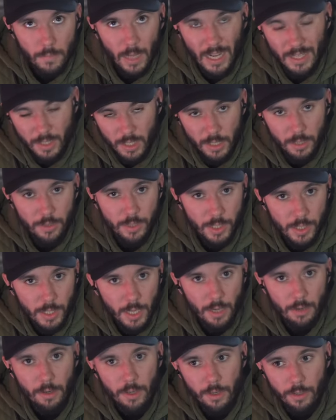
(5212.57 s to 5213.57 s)
ideal
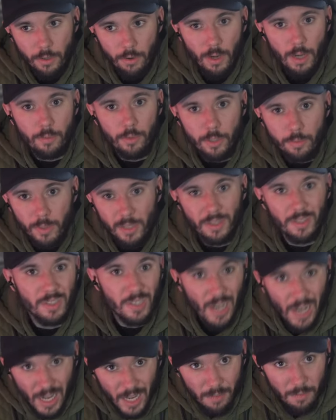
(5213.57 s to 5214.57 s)
scenario, you're able to put the
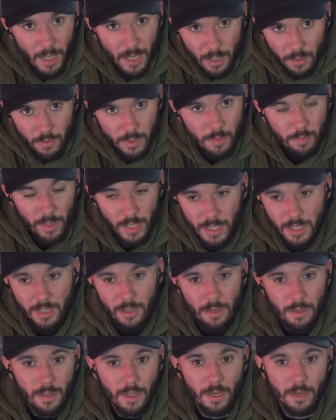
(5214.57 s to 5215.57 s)
time that it was
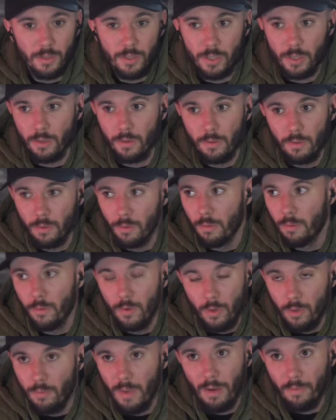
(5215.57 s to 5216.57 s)
placed on there,
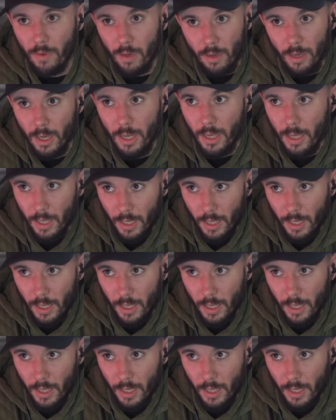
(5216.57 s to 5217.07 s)
so whomever